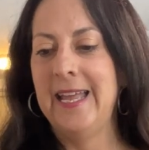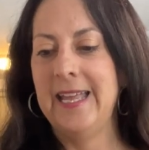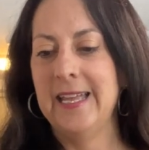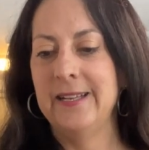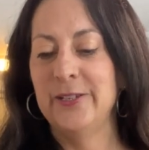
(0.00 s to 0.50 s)

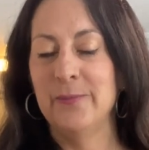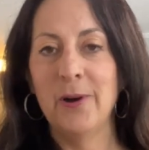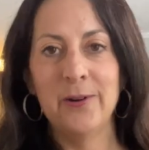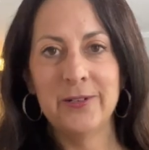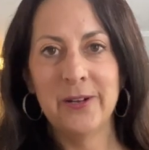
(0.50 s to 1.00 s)
And
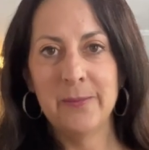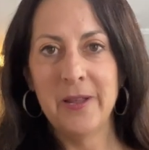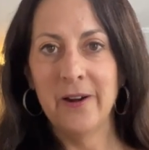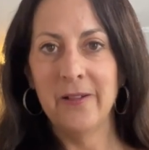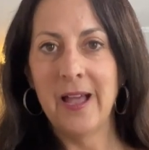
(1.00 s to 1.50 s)
tomorrow's gonna
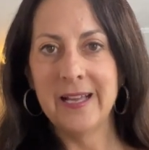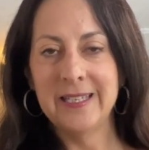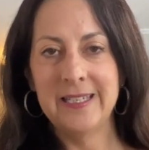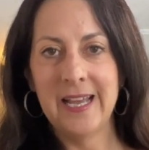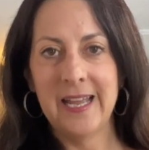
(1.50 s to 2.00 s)
be our
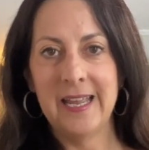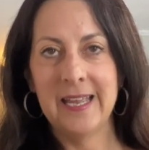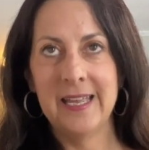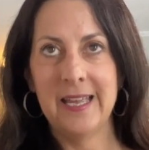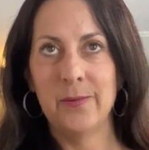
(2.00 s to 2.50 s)
last
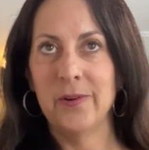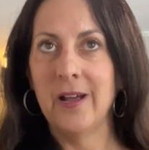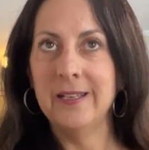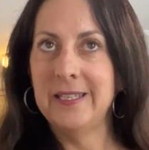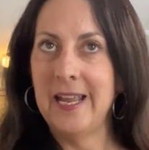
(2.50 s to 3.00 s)
day, and we're
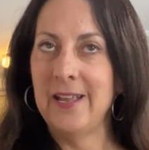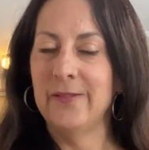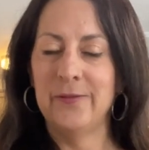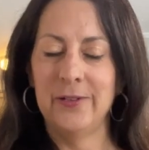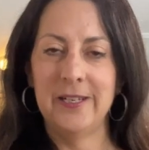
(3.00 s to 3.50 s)
not staying
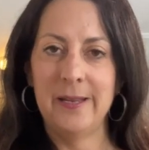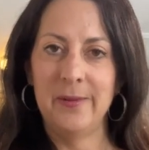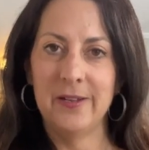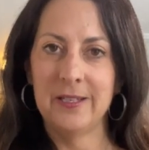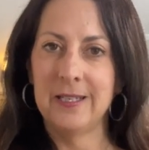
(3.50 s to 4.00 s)
a full day
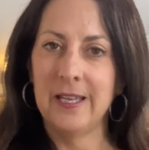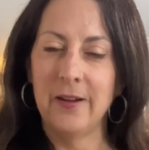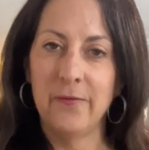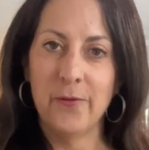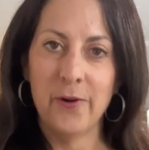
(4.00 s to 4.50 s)
because it's like
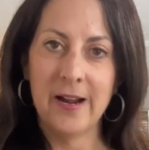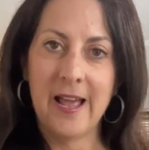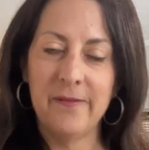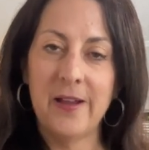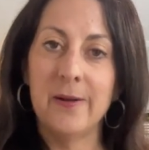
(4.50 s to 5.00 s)
a
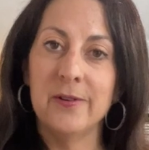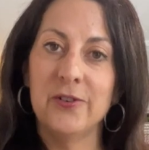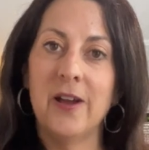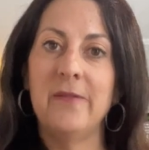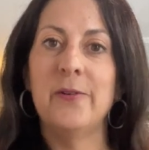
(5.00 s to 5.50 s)
4.5 hour
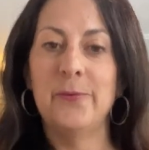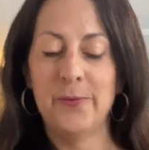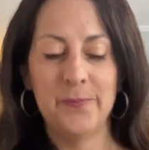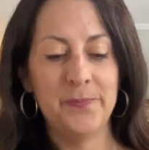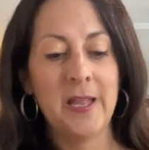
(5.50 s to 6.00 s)
drive
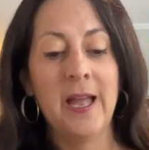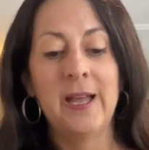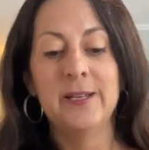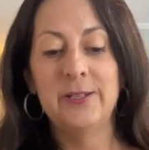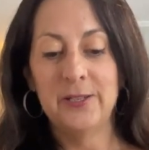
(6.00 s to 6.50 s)
home.
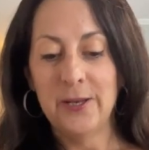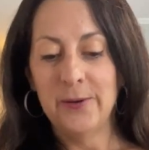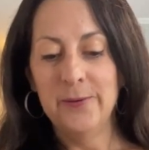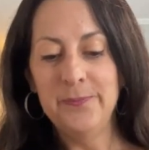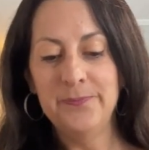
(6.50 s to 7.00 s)

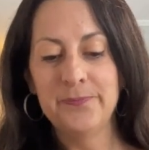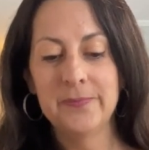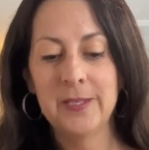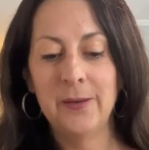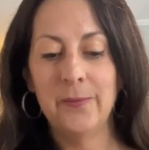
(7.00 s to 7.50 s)
So
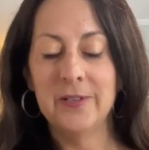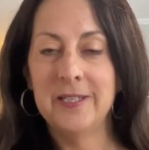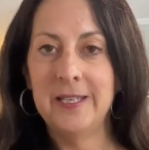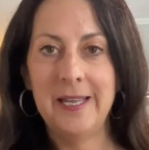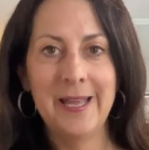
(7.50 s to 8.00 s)
we'll
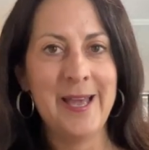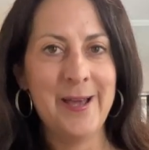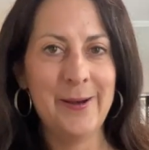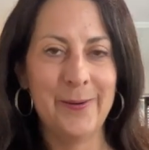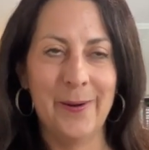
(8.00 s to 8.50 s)
see
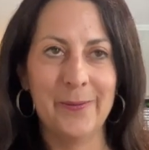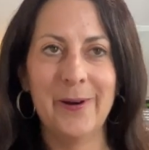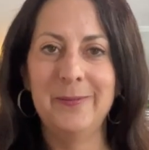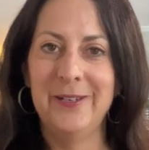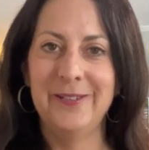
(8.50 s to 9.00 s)
what
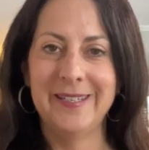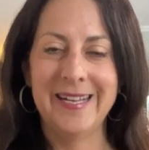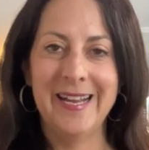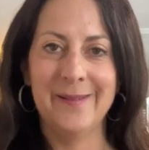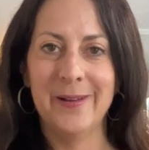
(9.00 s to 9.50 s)
we're up to
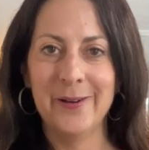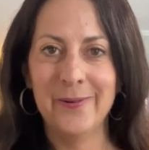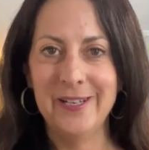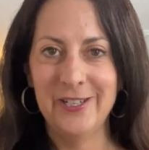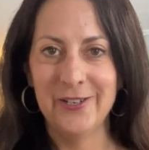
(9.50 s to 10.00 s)
tonight. I'm not
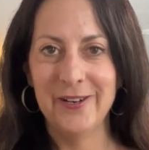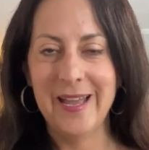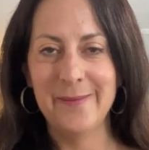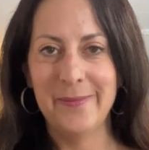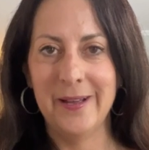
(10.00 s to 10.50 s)
quite sure
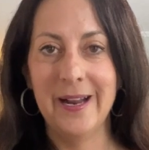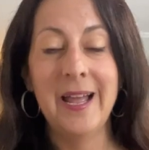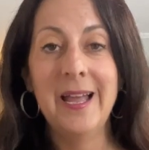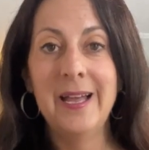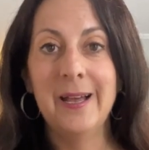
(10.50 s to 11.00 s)
yet, but
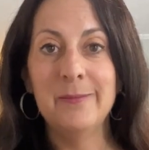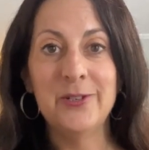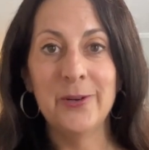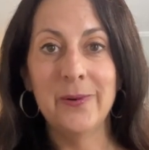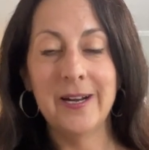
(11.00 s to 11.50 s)
I'm
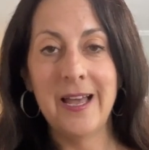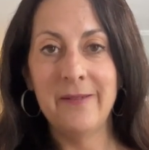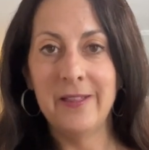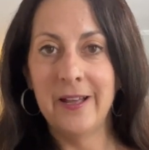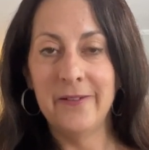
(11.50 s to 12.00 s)
sure we're gonna
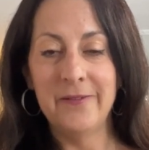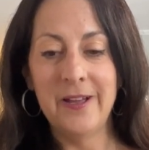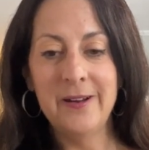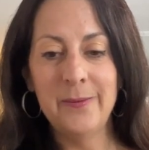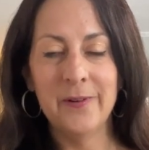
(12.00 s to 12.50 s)
have a lot of
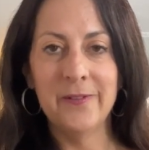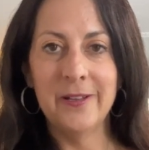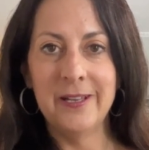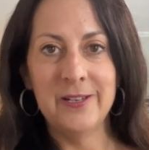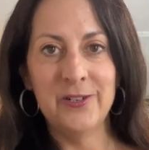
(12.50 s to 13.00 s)
fun. We're
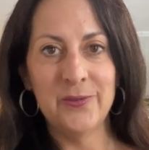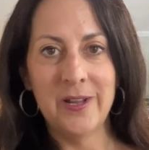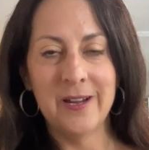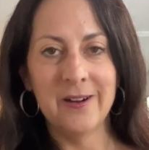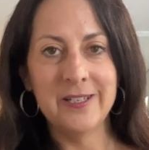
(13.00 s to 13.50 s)
really
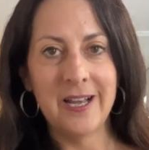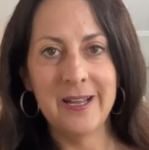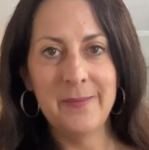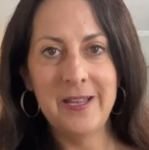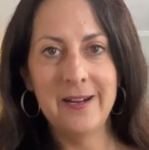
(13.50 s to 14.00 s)
enjoying our
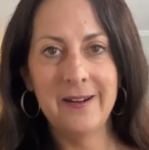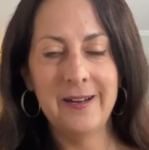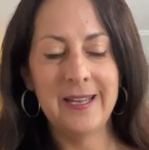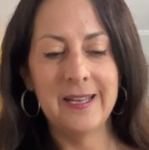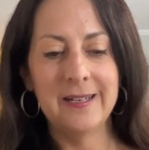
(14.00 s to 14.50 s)
time here,
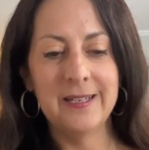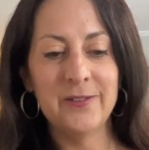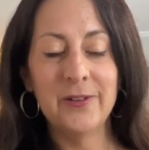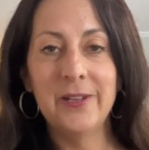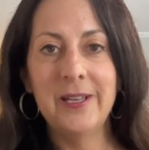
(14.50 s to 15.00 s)
and
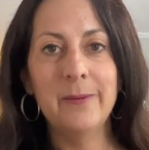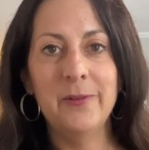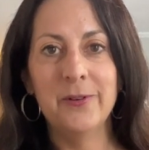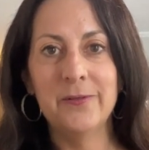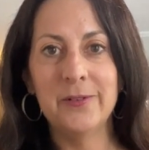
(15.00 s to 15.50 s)
it's really a
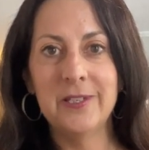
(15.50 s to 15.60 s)
beautiful